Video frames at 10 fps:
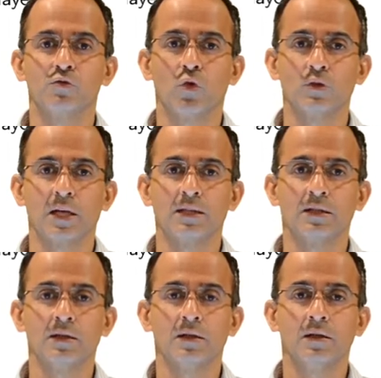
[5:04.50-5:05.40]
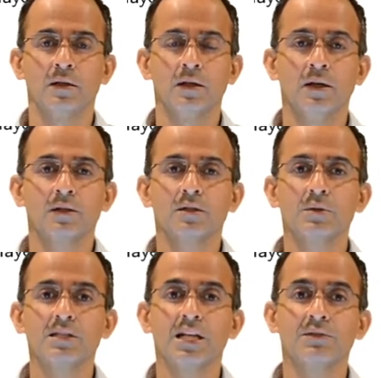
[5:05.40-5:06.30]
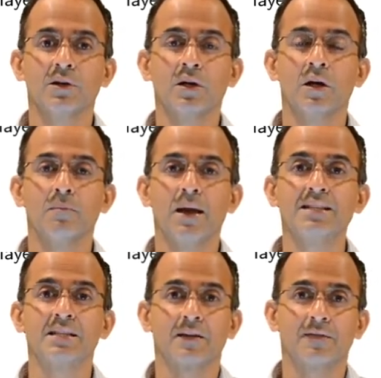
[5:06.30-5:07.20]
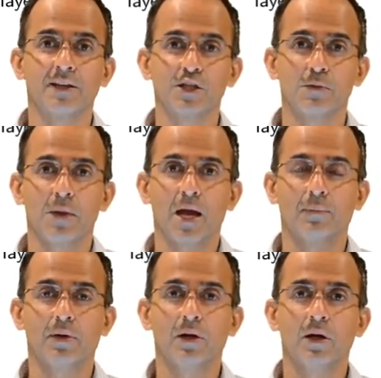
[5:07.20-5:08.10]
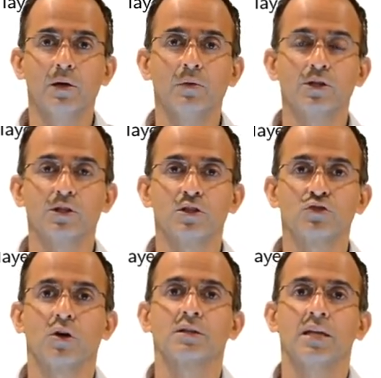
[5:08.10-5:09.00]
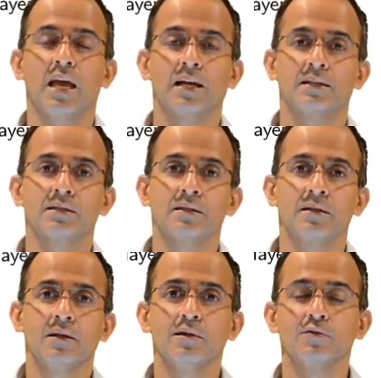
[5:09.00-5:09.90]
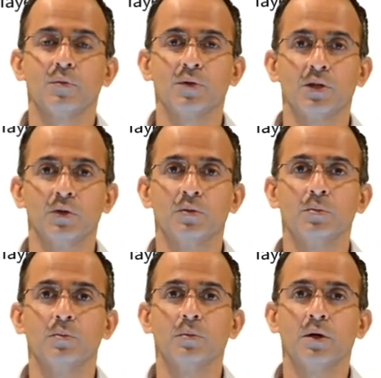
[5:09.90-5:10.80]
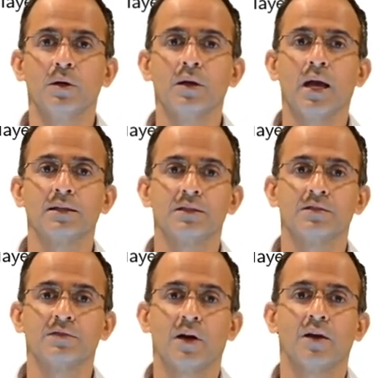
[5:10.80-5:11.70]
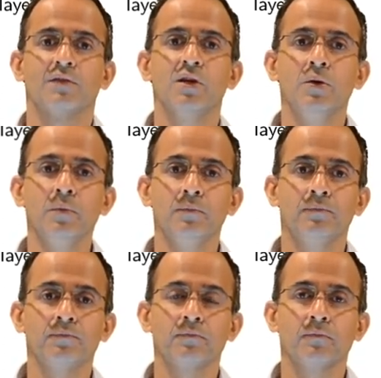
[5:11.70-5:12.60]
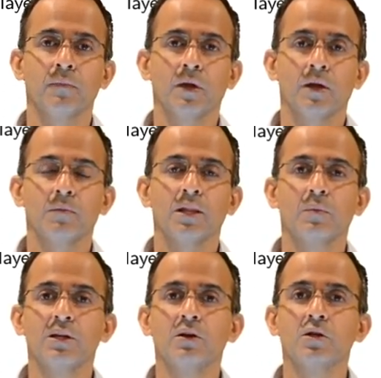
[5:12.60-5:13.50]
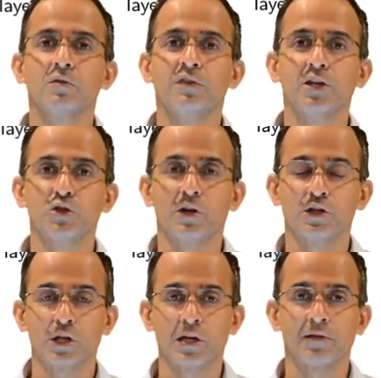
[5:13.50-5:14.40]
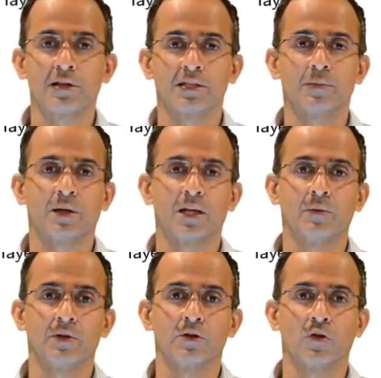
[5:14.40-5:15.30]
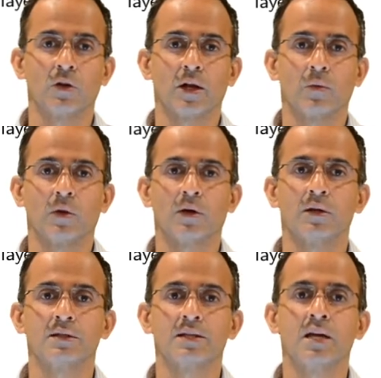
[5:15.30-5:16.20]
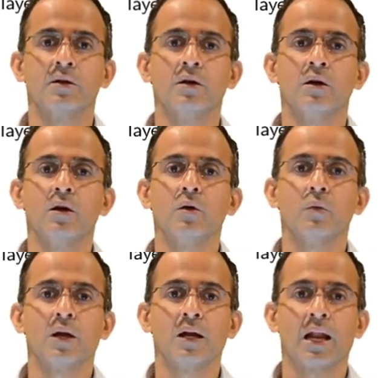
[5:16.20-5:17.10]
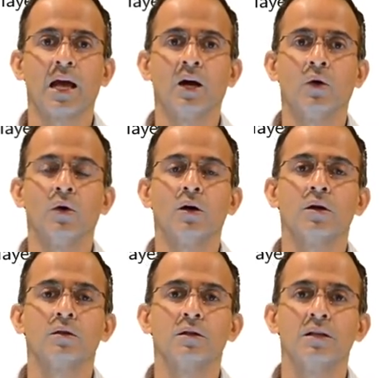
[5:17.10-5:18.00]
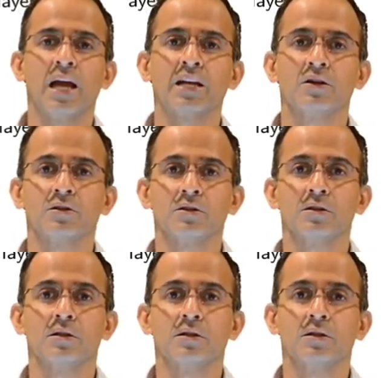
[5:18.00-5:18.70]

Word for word: the raw data. And so we still have a, a basic feature map which constructs X from U. X is phi of U, but then we don't do feature engineering typically with a neural network. Instead, we allow the layers